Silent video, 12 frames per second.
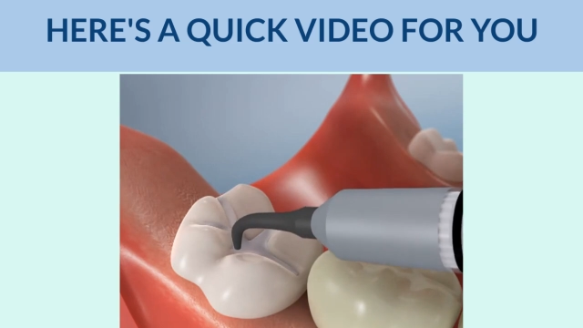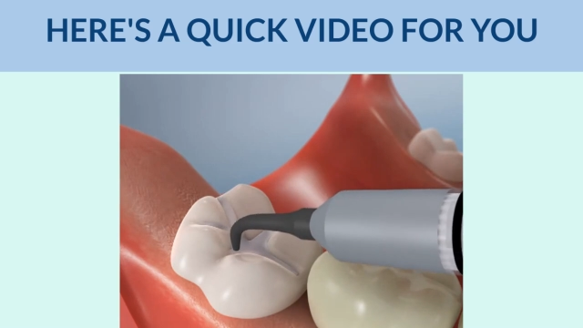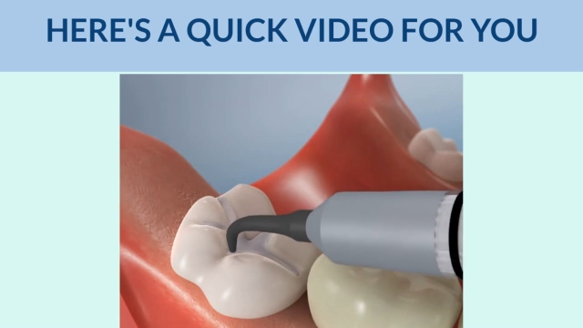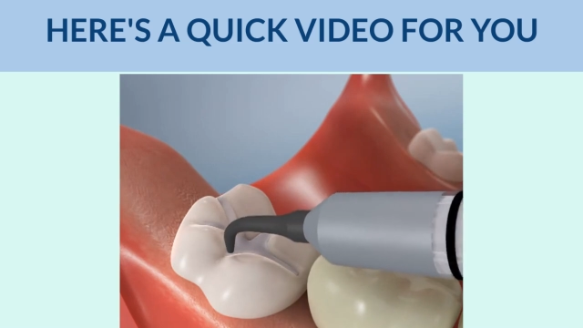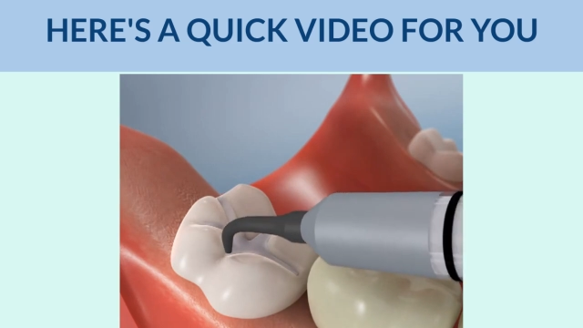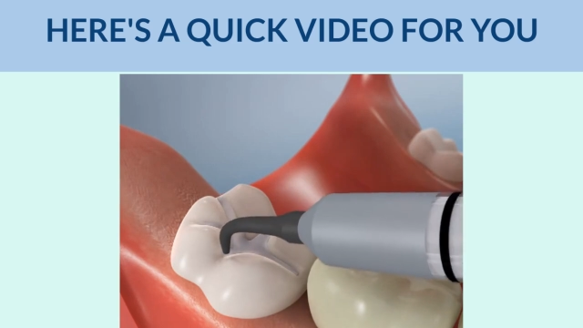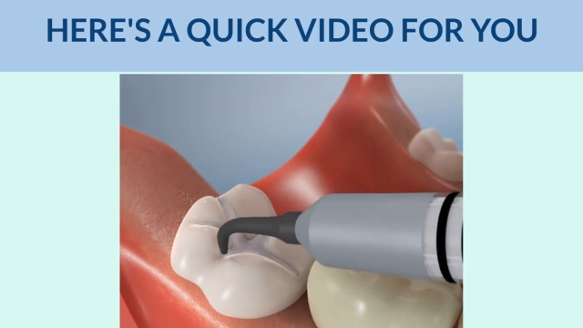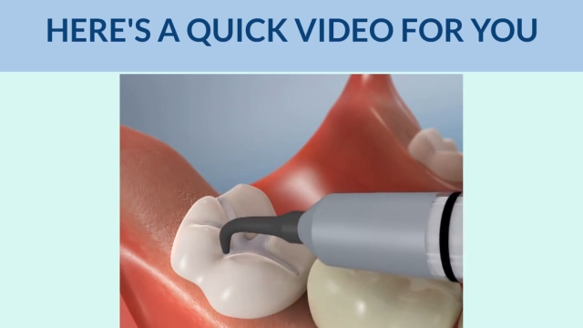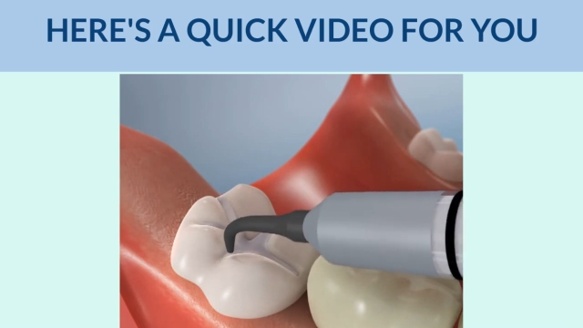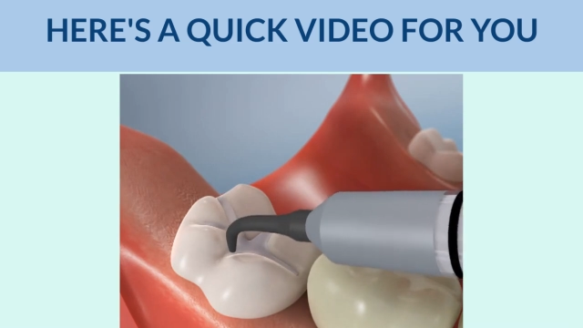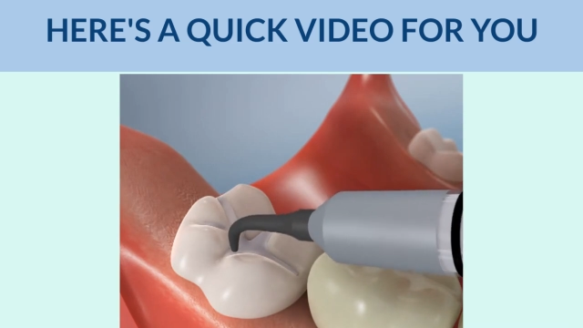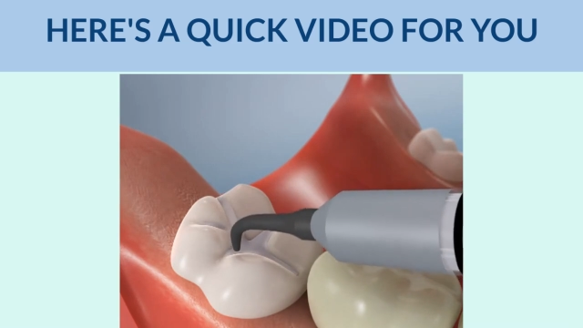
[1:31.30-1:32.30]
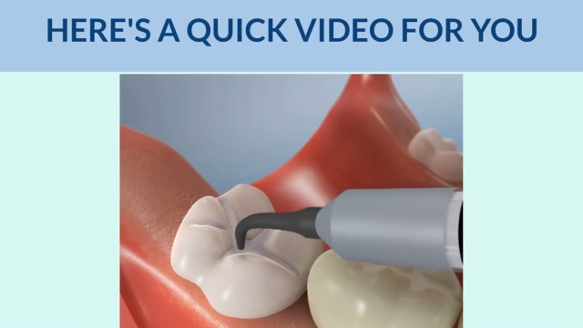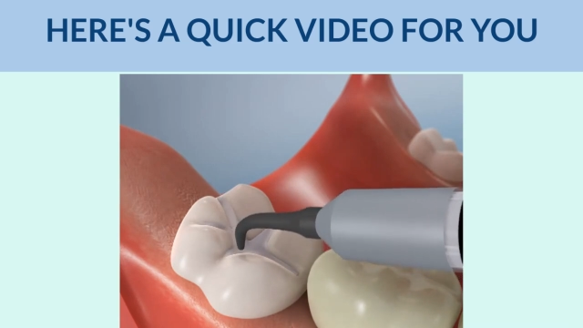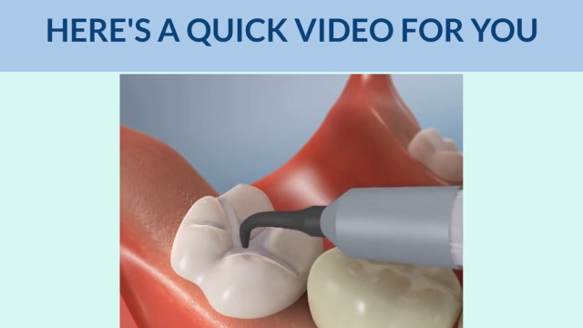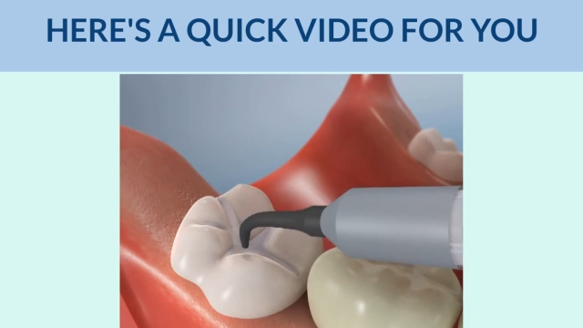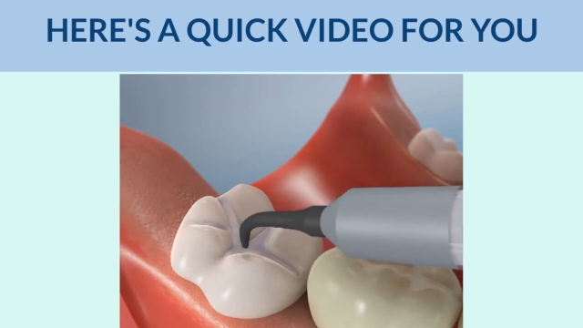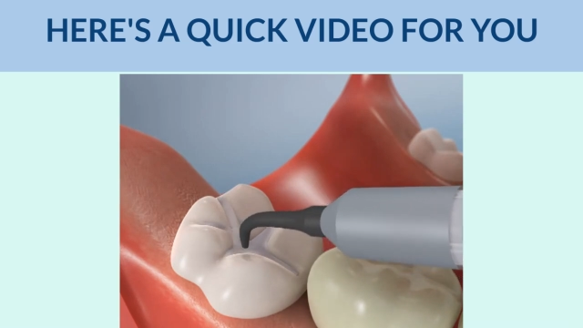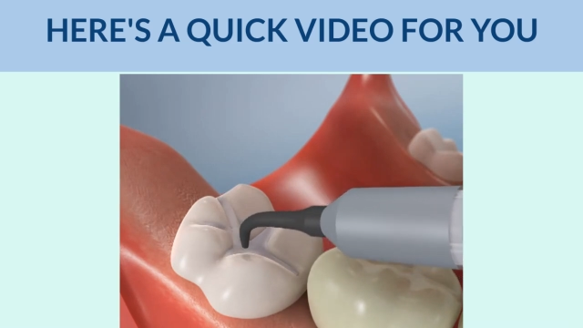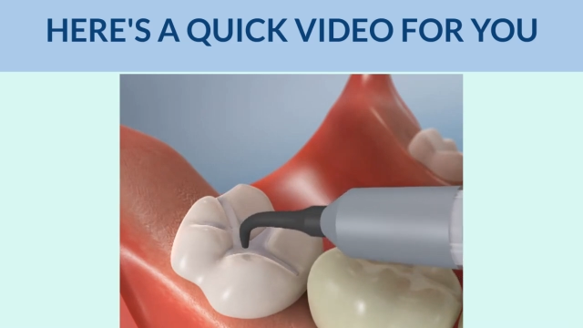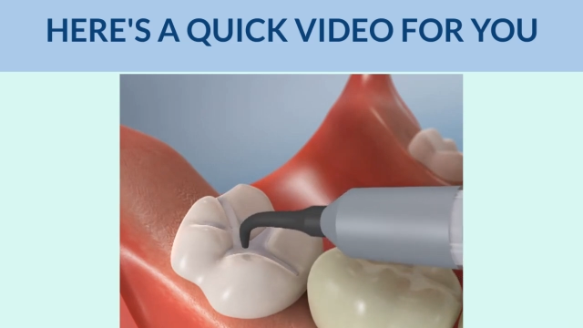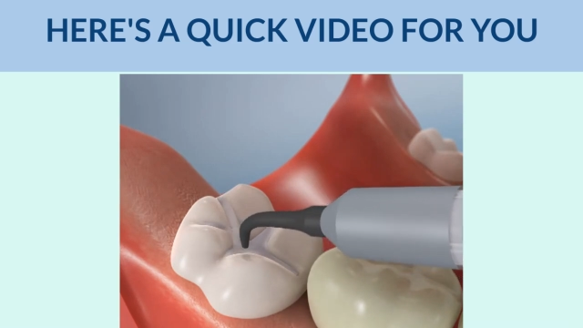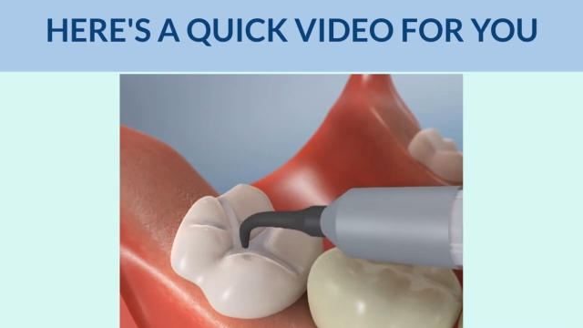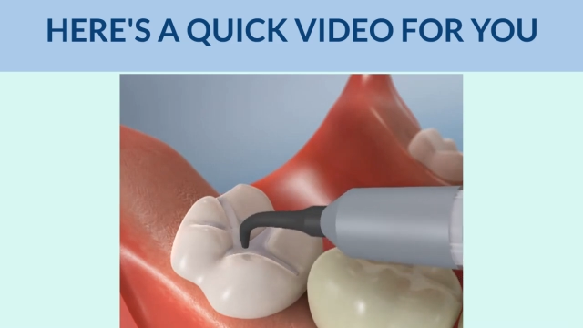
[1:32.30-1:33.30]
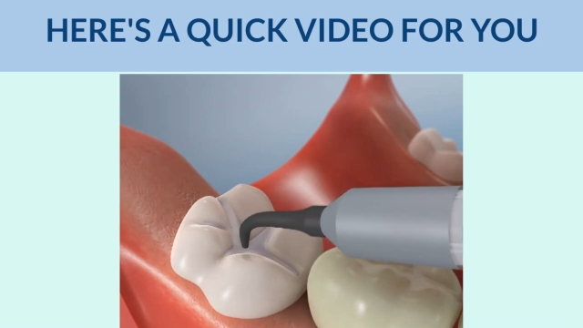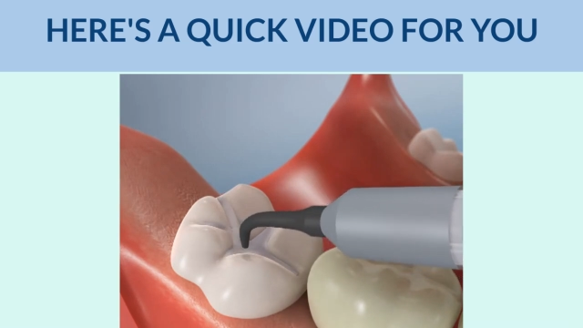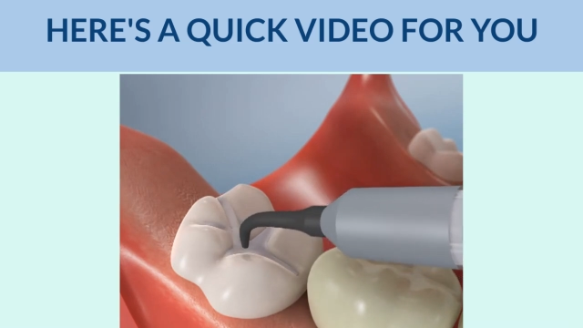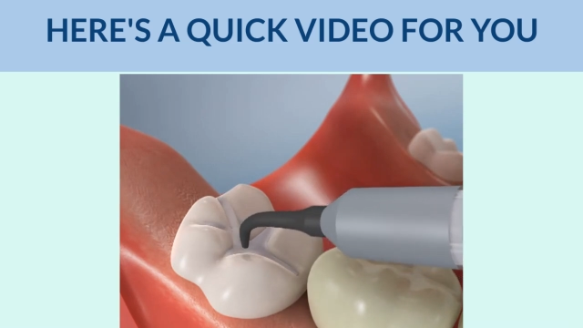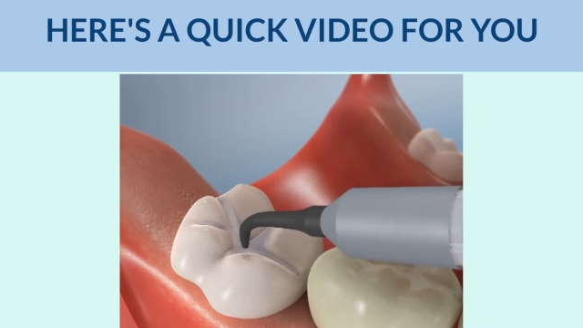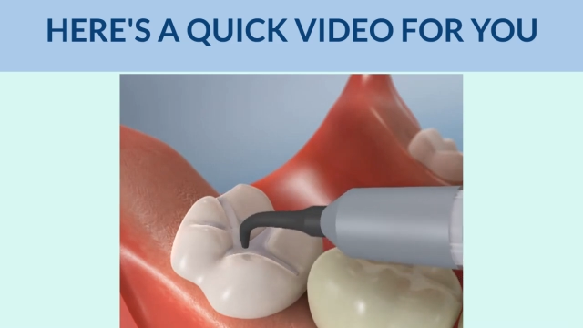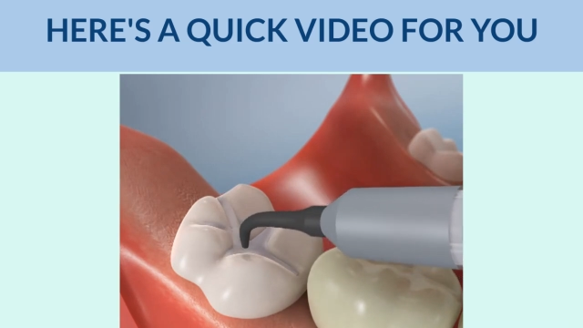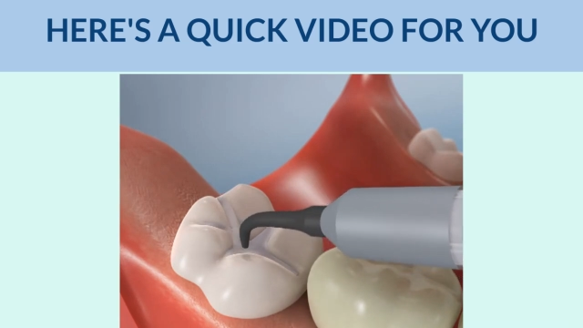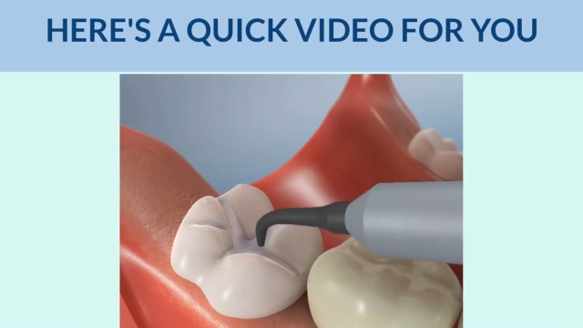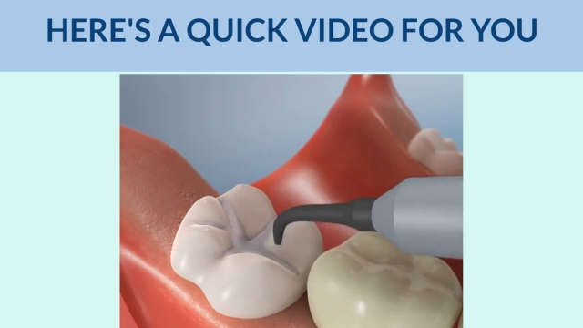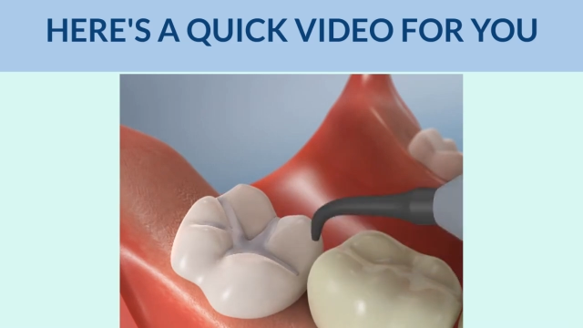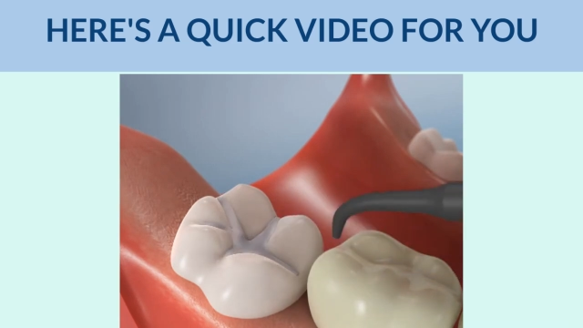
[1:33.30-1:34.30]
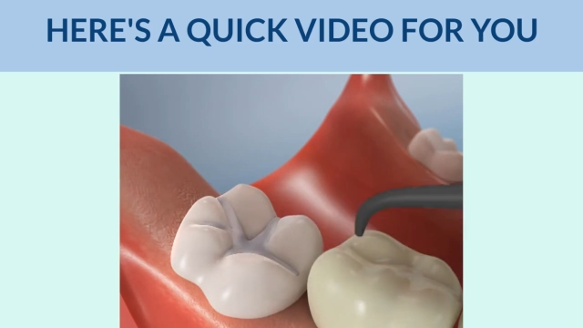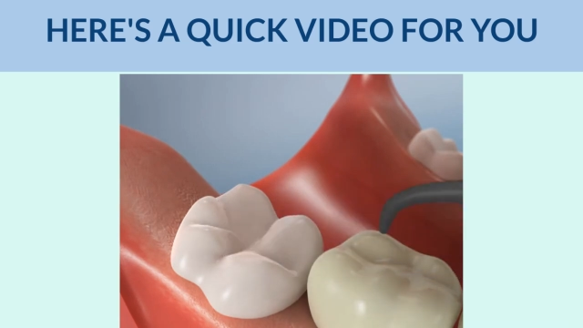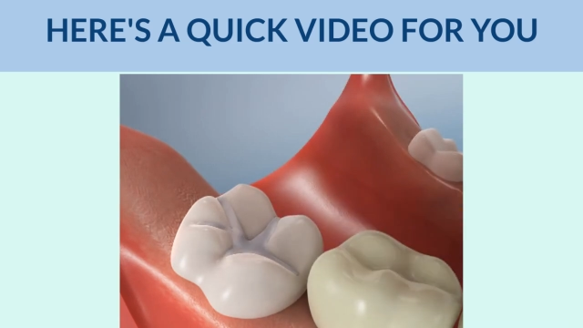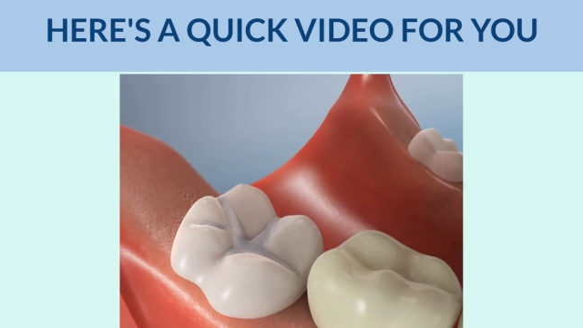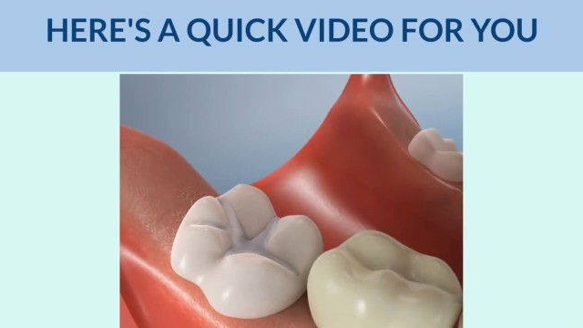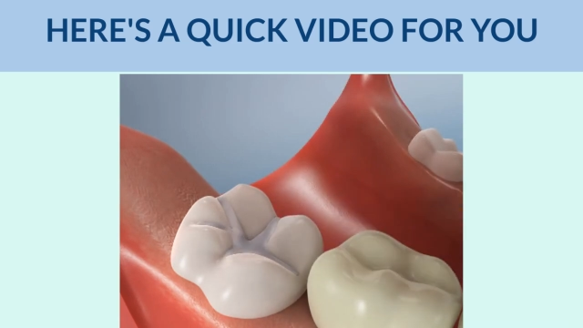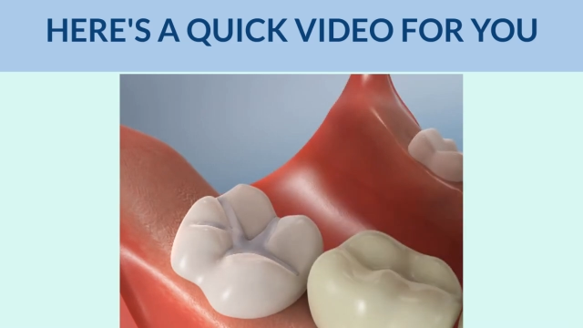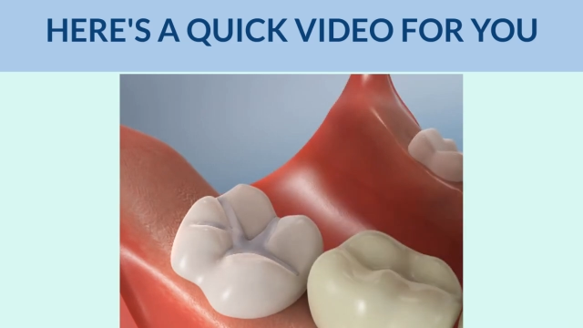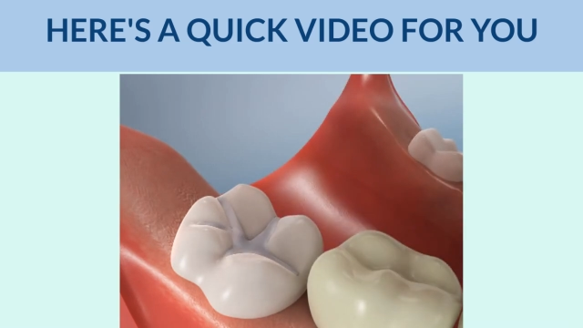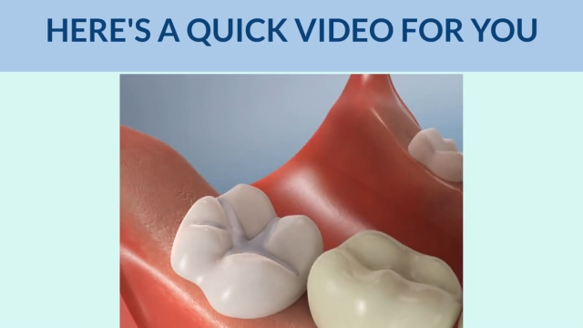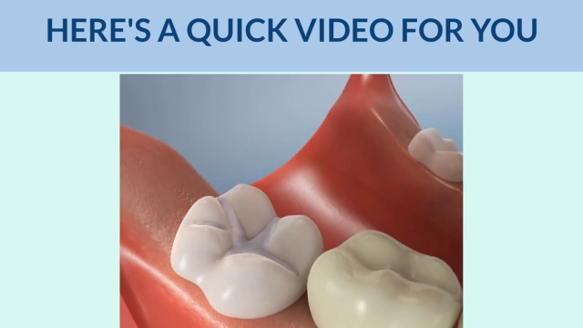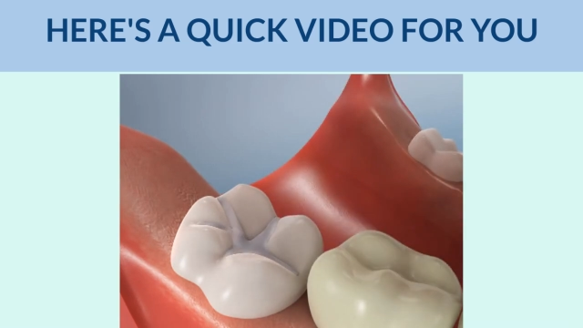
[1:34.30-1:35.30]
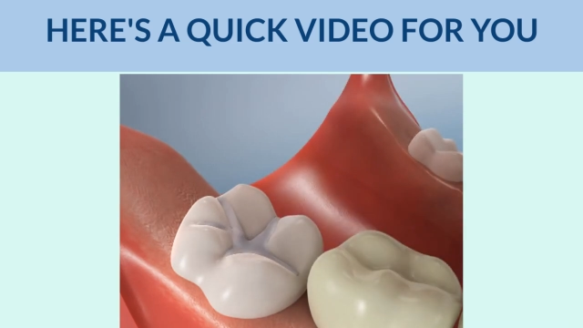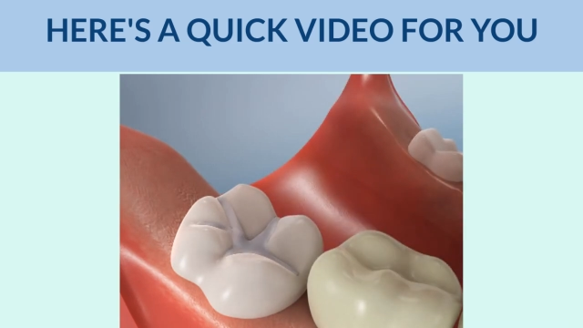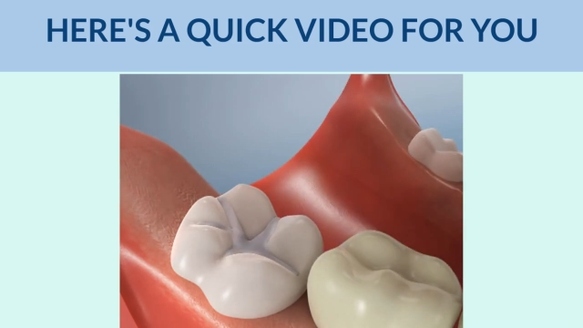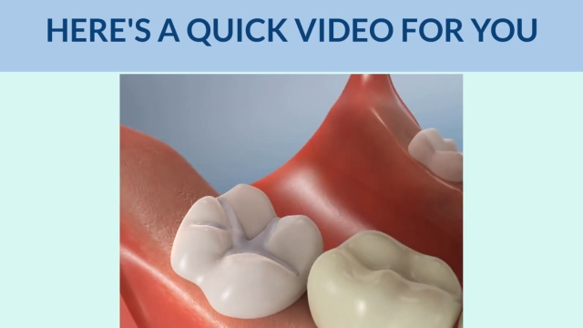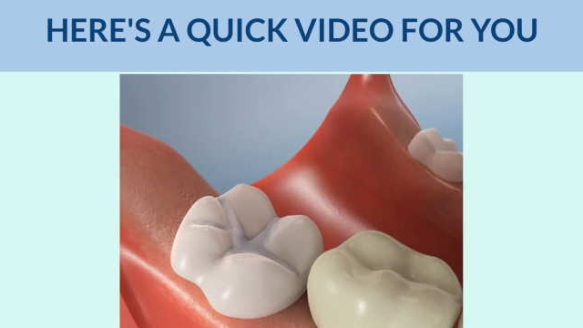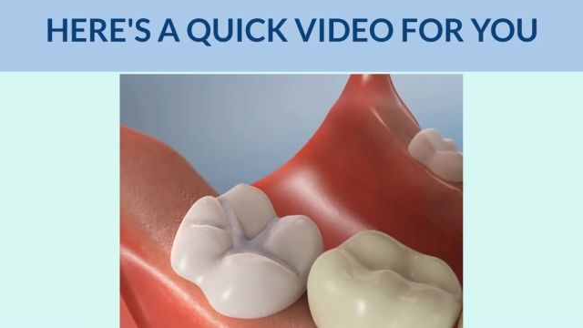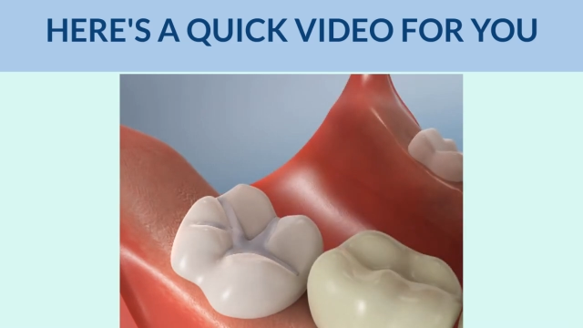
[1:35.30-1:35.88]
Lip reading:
[unreadable: no face in view]